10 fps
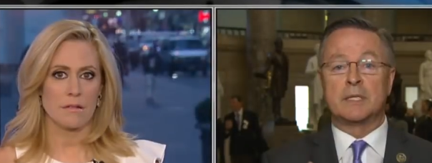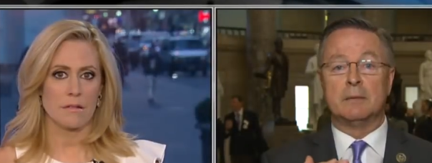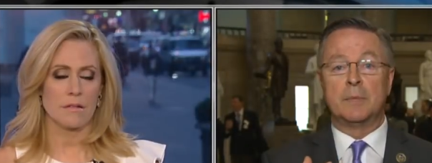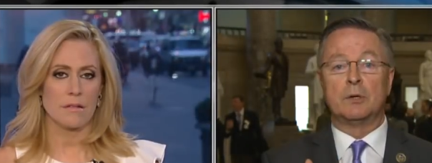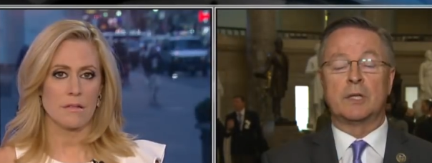
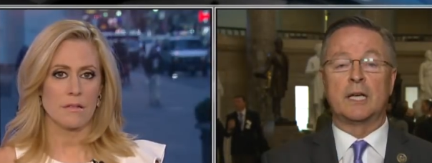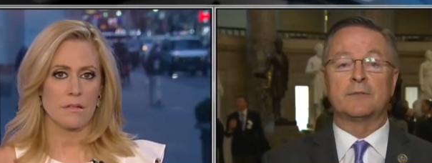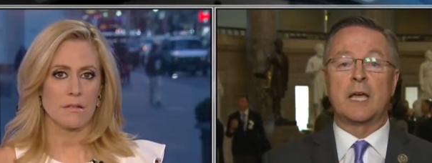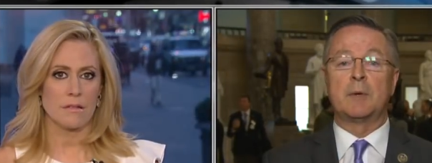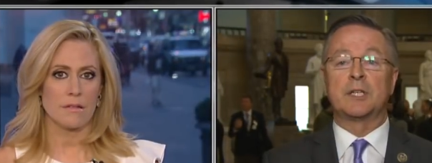Speaker 1: our middle class
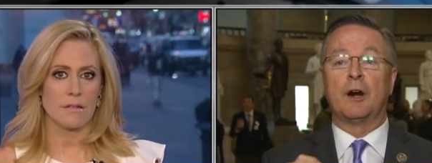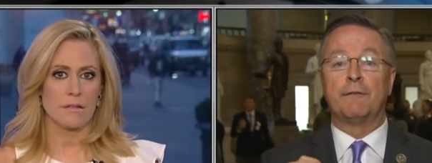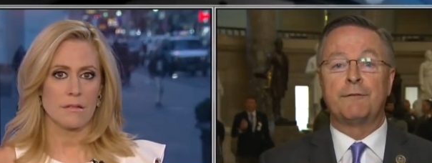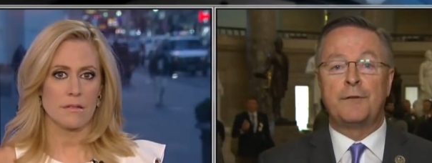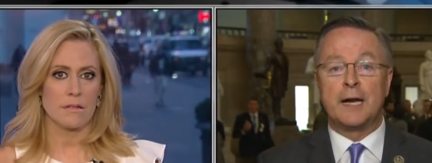families are
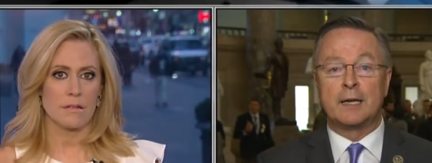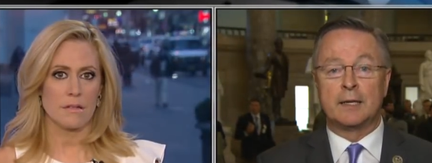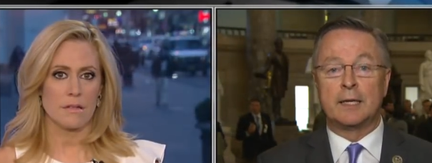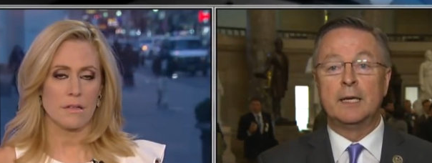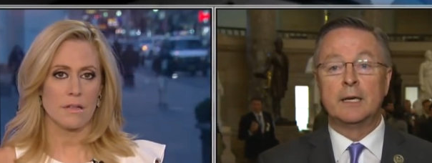
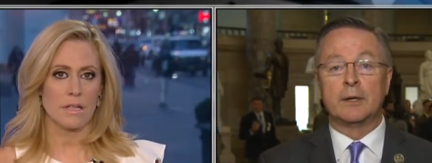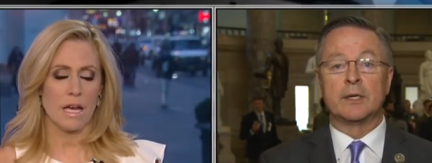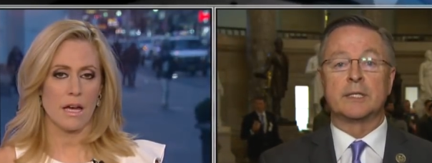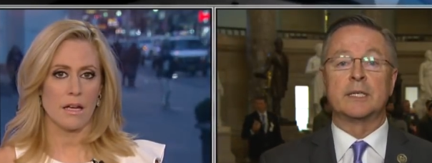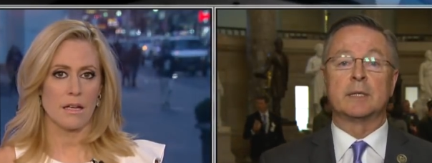finally going
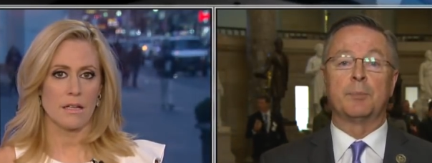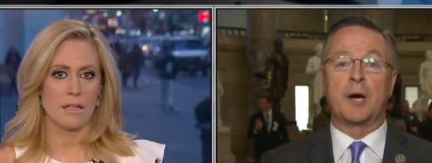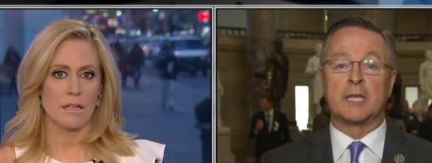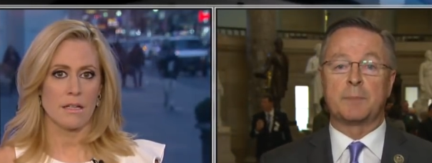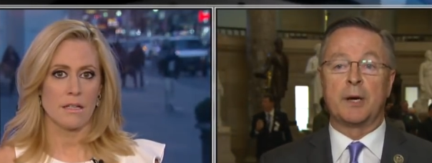to see some
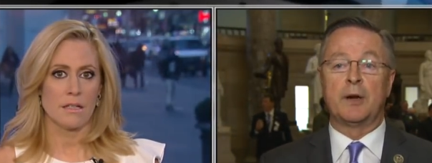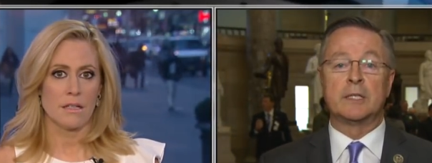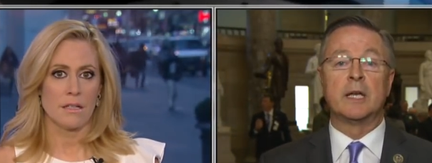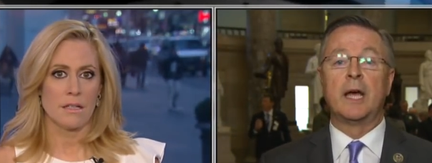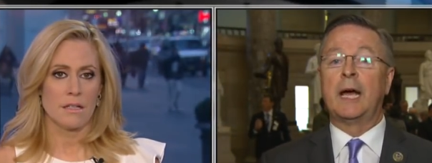
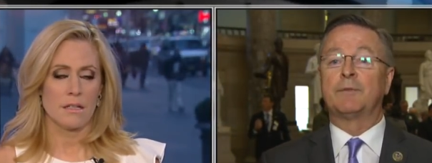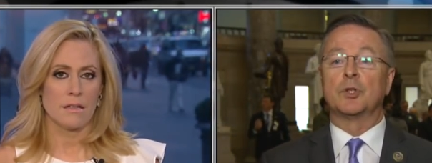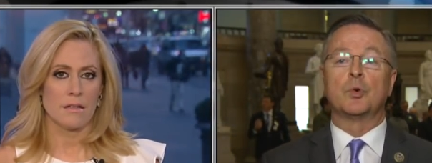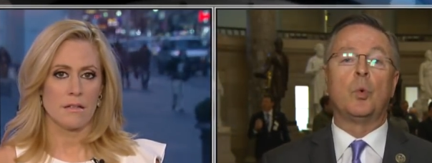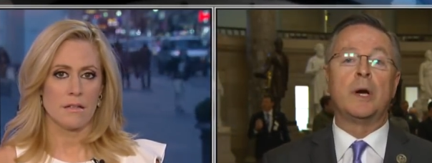prosperities after
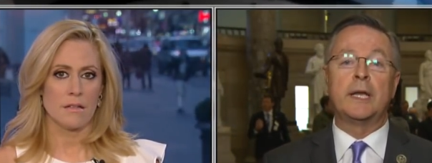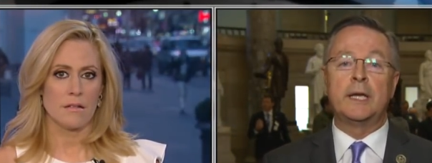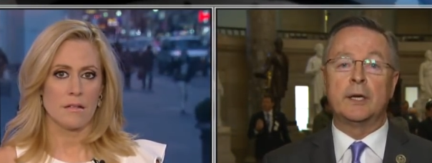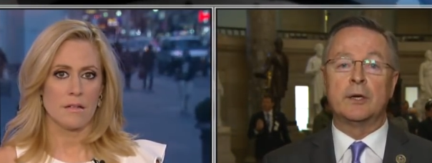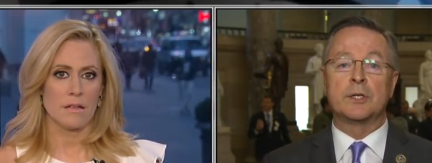20
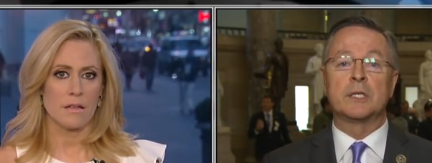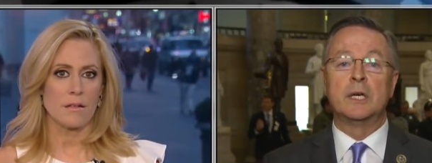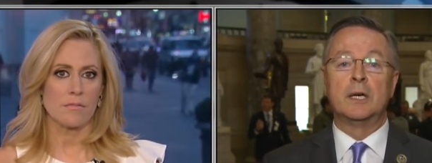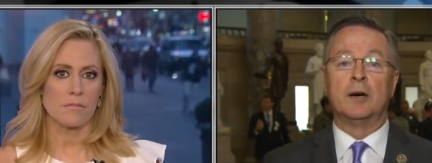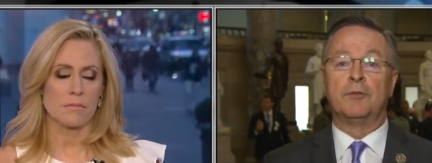years
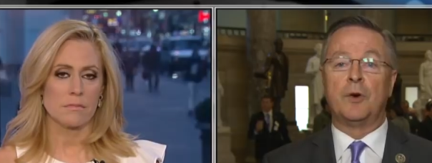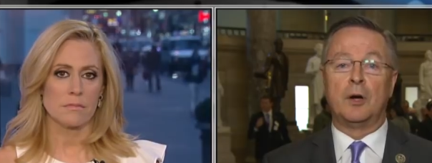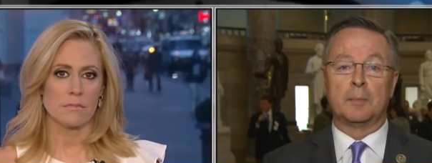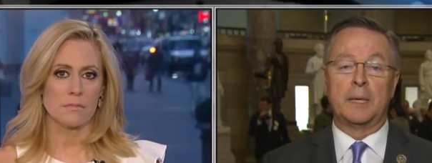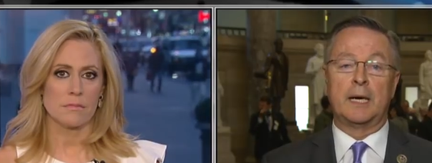of
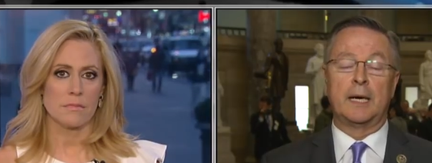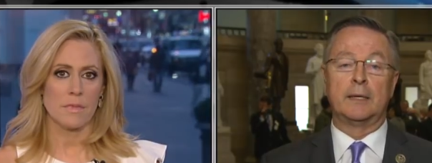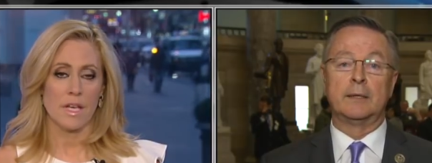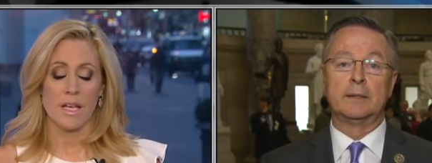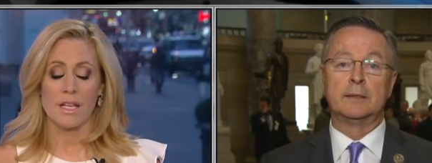falling
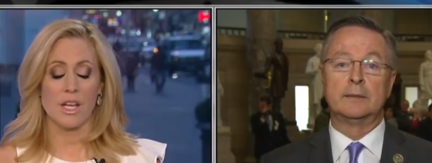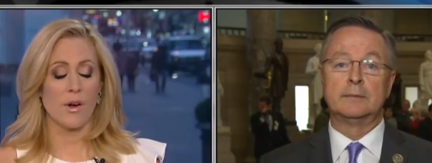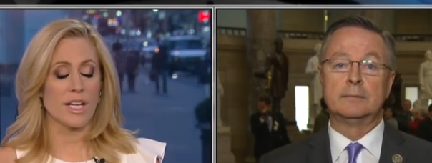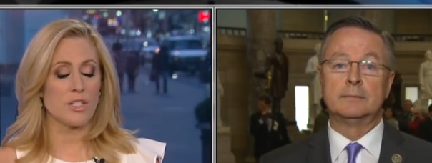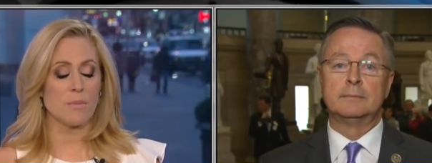behind.
Speaker 2: You know,
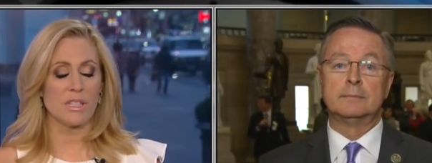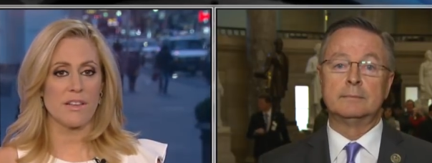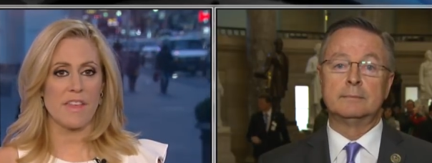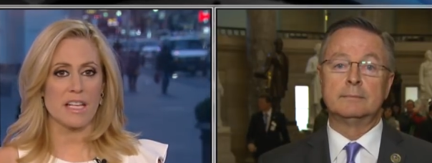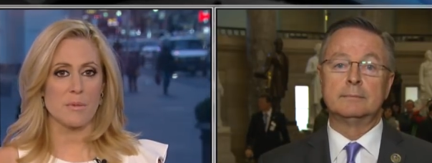I do
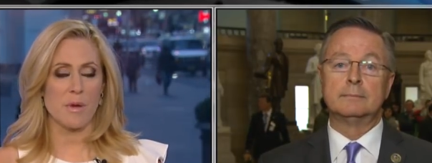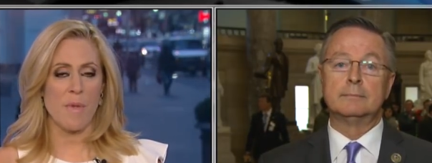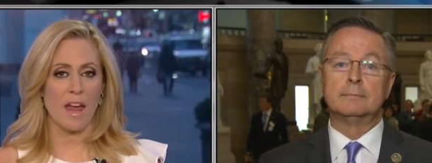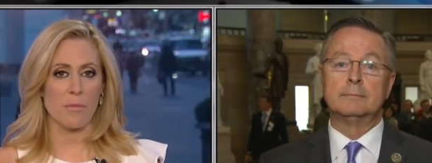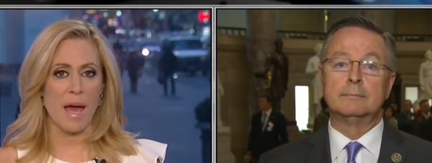believe that to be
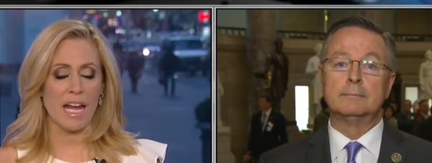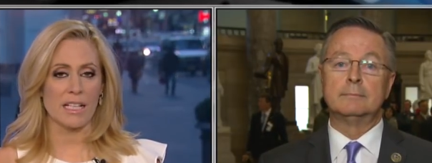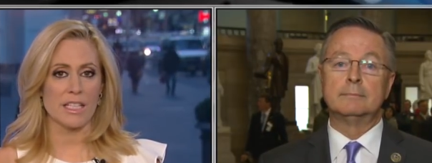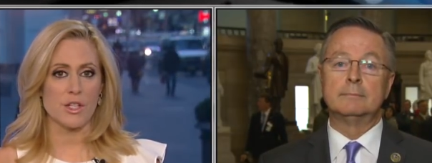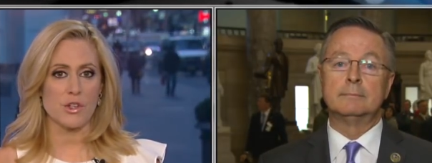
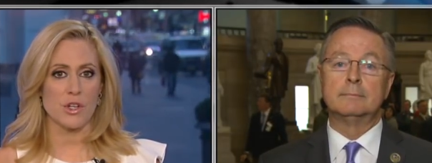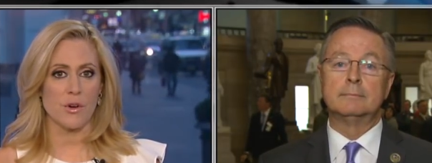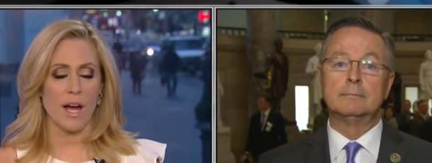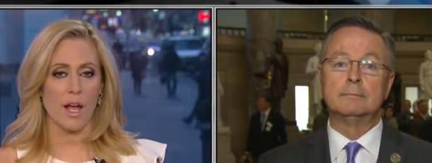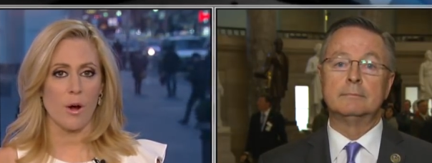mathematically
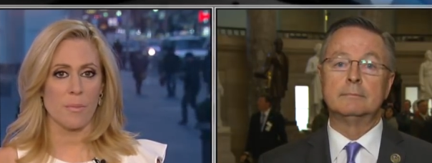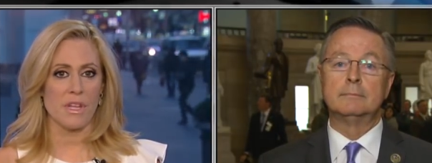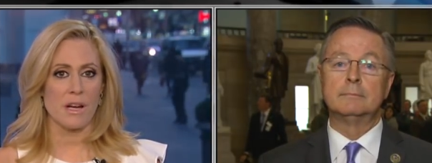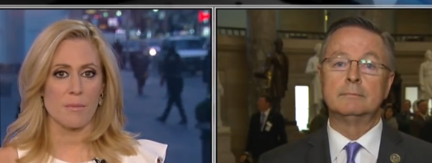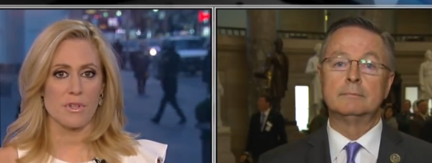true. I hope
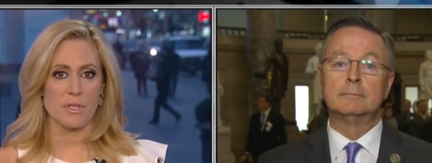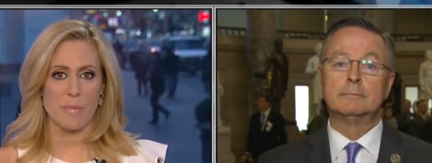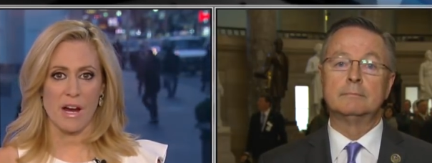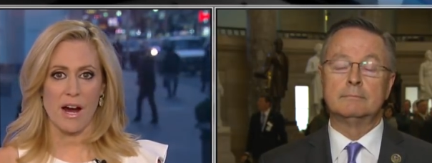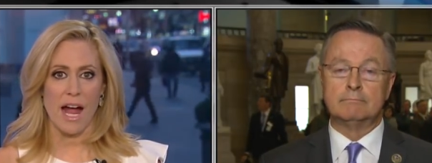the numbers
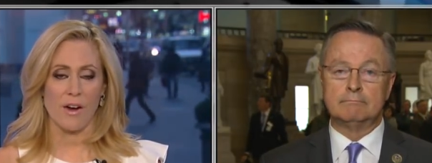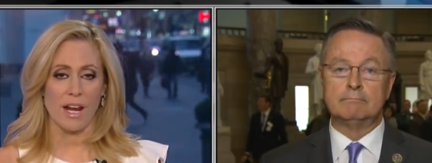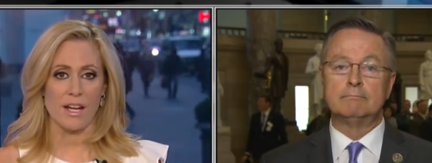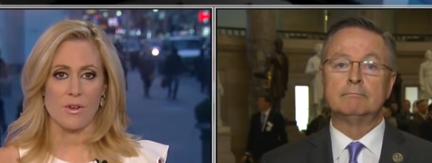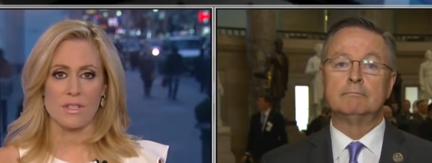bear out.
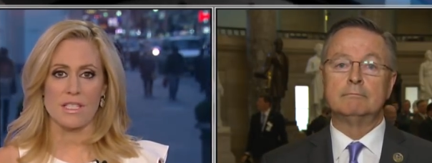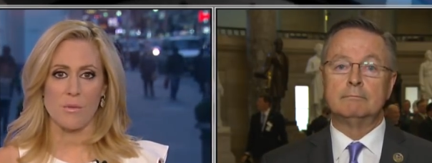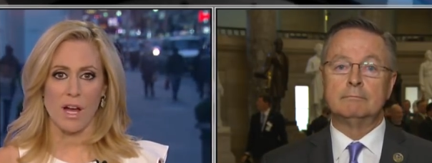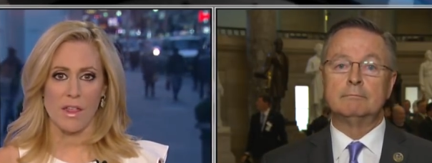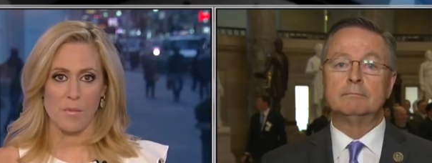I don't see
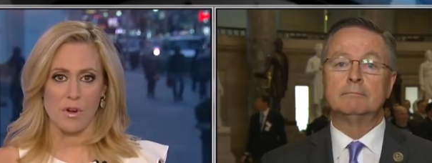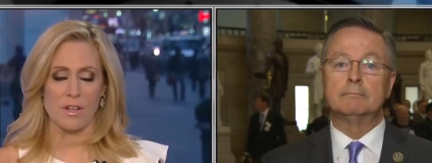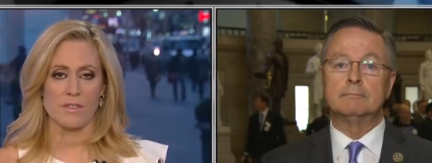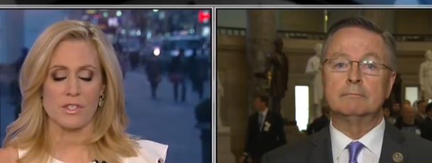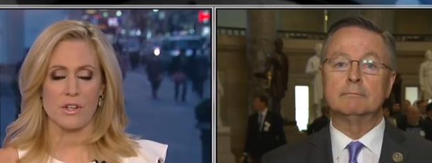why they
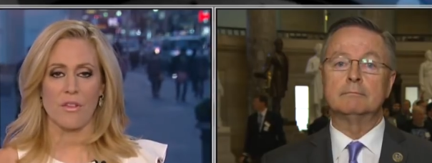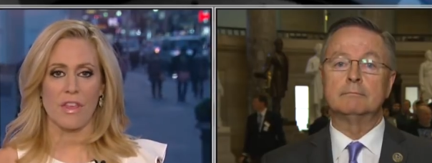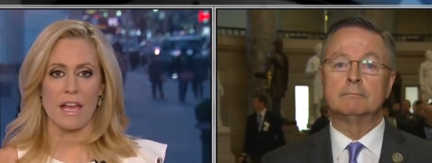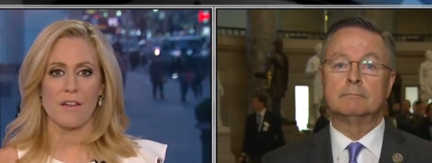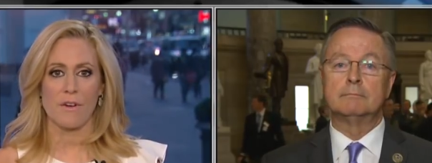wouldn't. Sir,
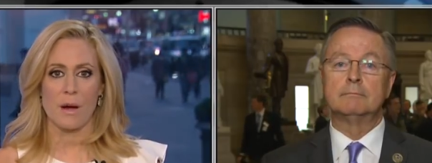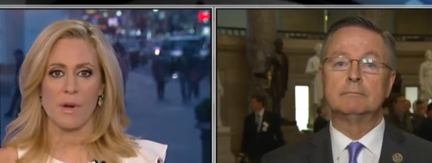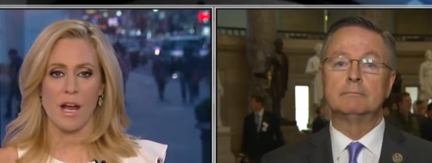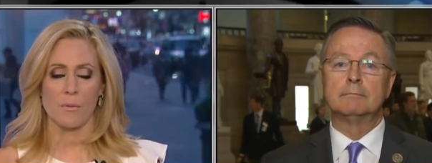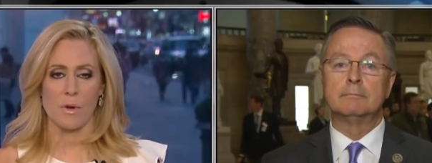thank you for coming on.